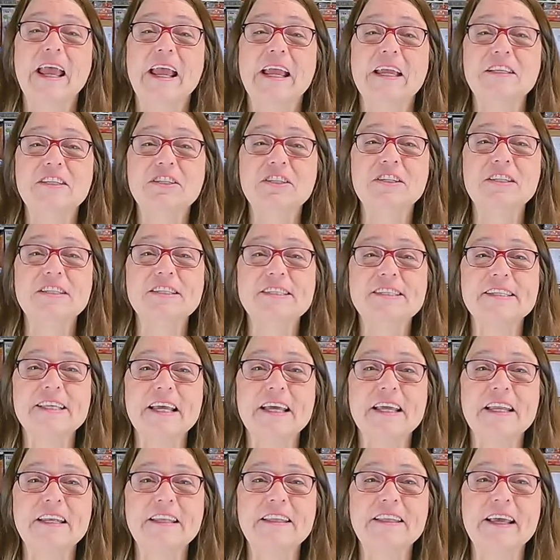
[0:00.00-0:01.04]
And she
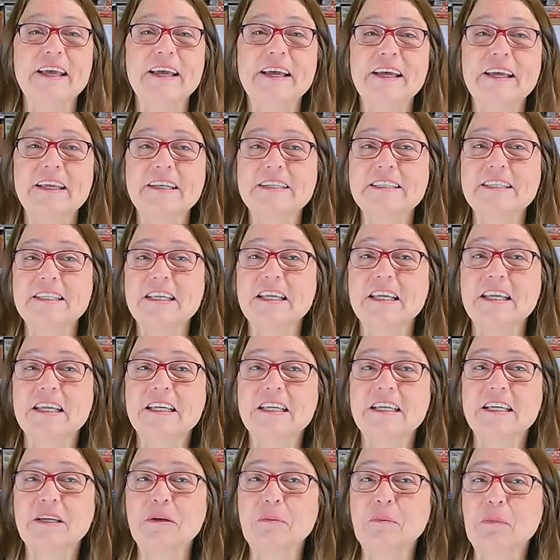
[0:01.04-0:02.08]
said that
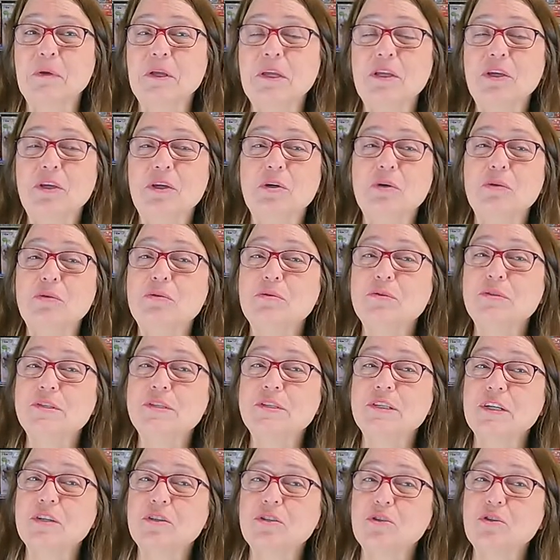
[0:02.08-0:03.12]
it could be
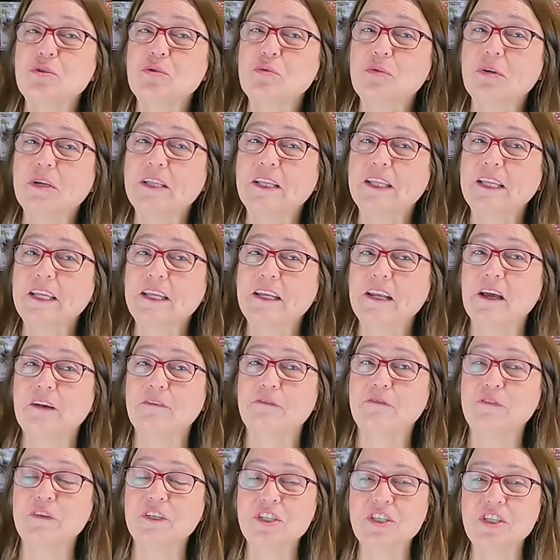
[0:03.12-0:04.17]
used to clean a
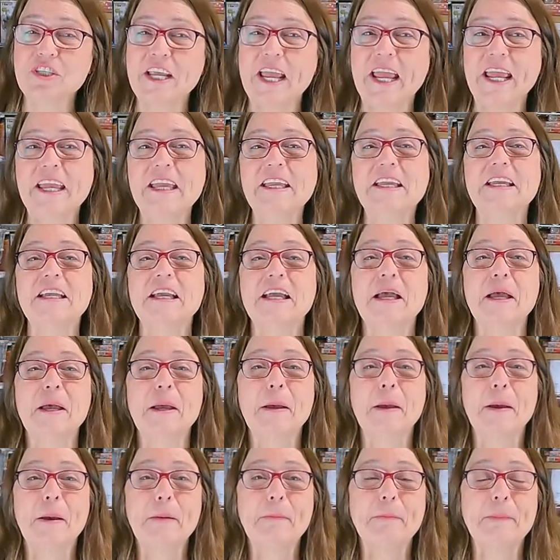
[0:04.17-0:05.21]
fish tank,
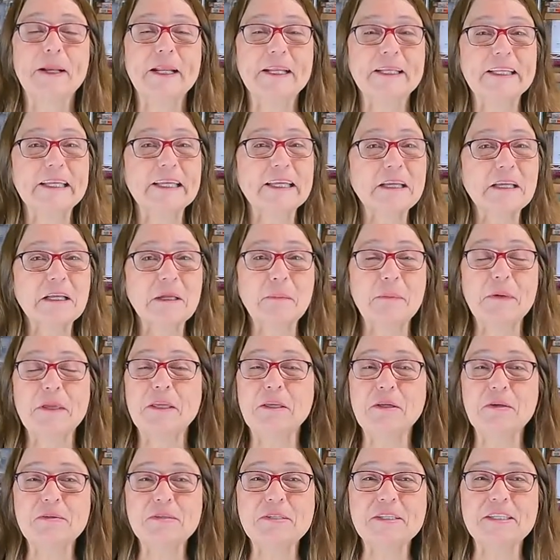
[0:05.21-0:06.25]
but I think it could be
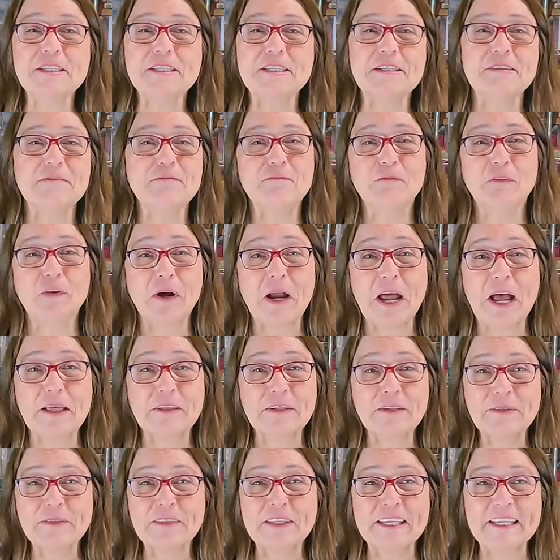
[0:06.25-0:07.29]
used for
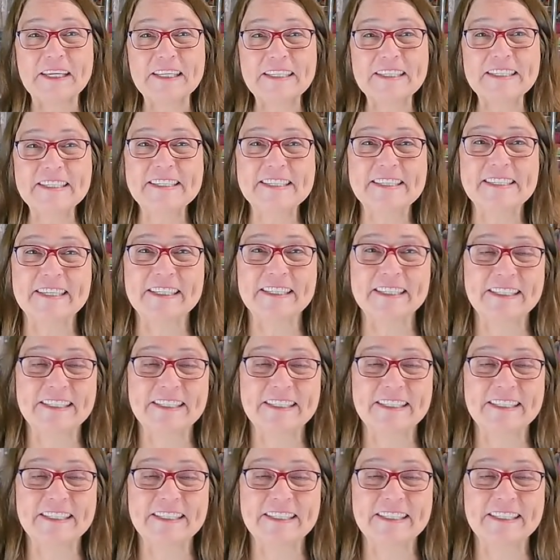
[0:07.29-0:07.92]
other things.